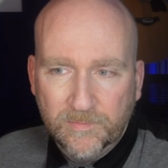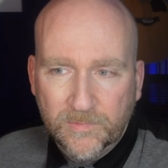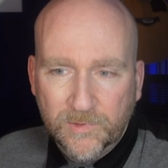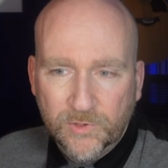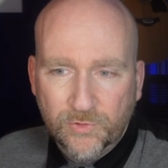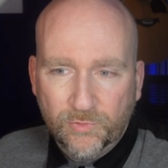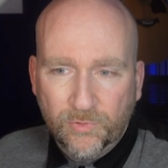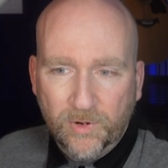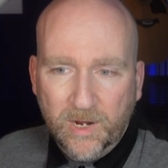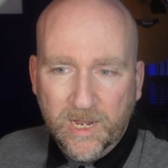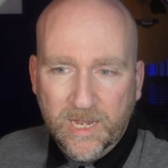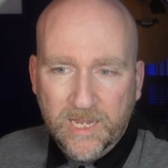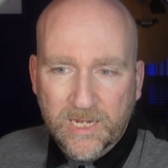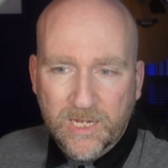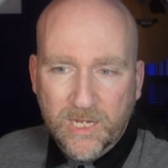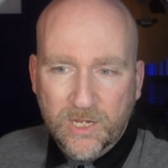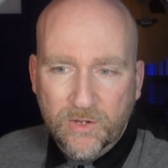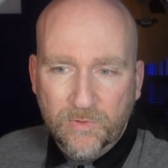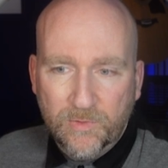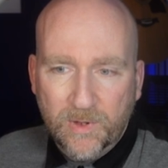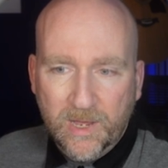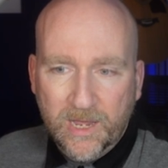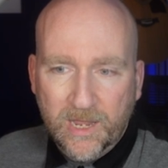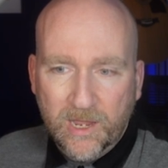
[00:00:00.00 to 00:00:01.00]
try
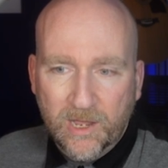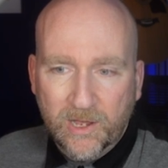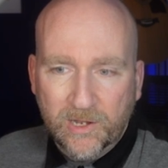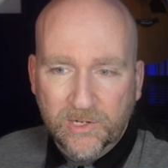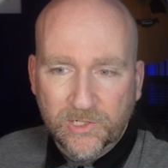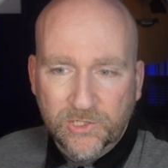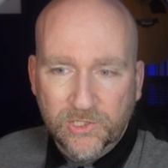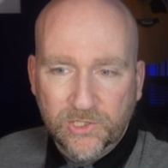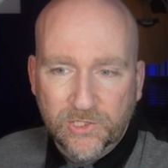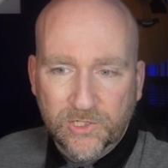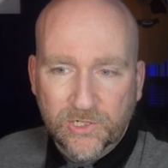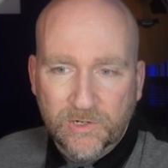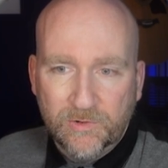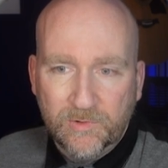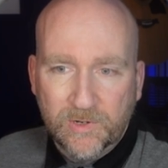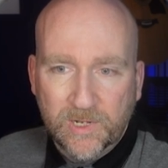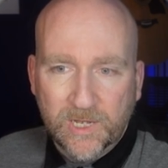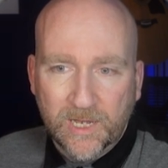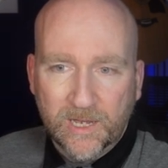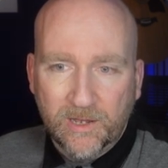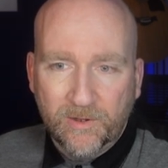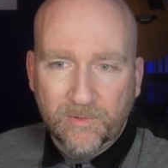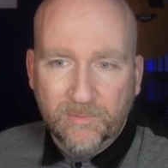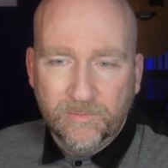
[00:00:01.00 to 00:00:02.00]
new AI
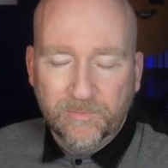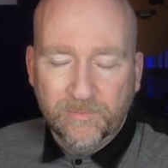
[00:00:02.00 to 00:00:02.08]
Studio.